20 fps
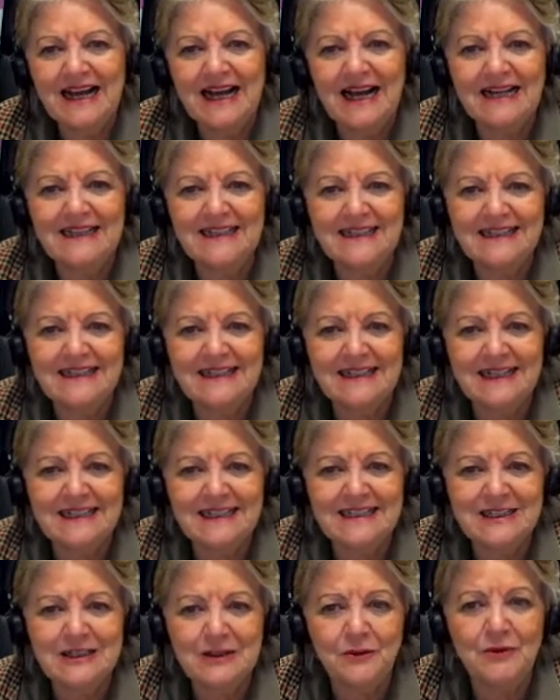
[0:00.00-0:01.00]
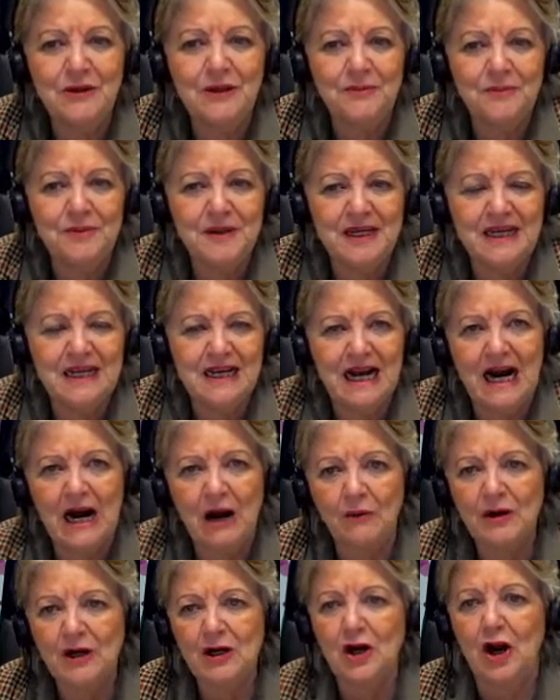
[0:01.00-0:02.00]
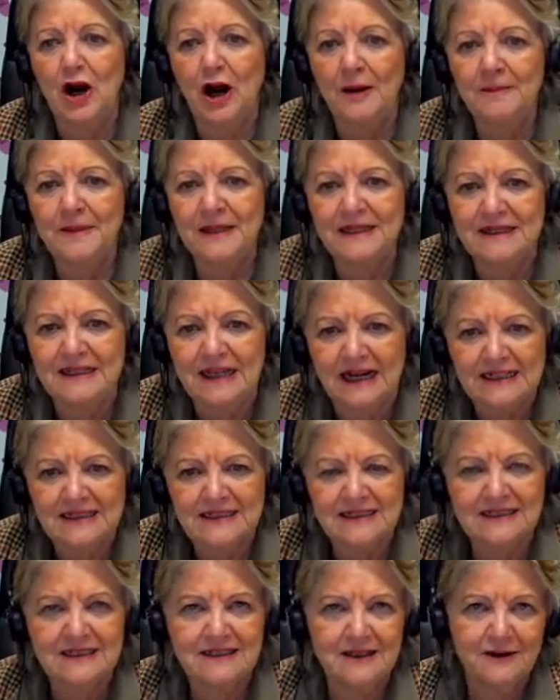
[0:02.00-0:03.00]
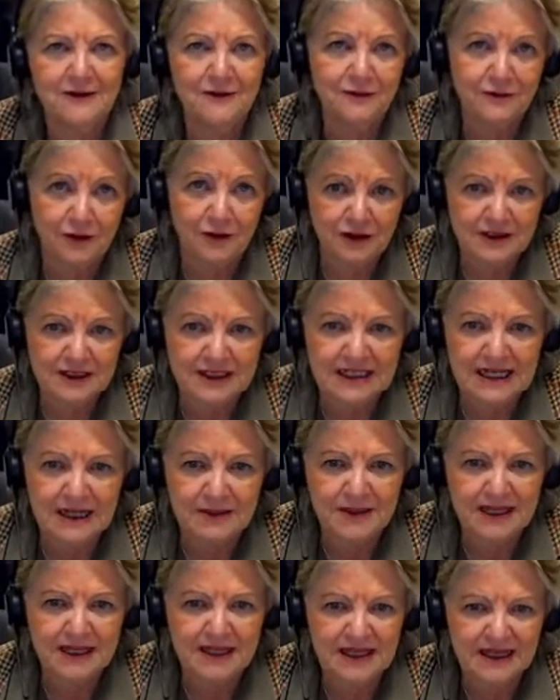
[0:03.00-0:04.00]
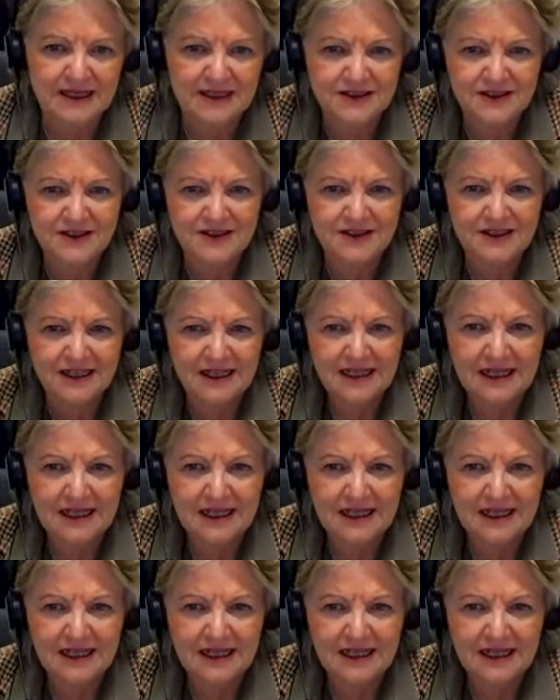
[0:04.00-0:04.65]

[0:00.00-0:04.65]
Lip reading: and this will be our common task for the coming years,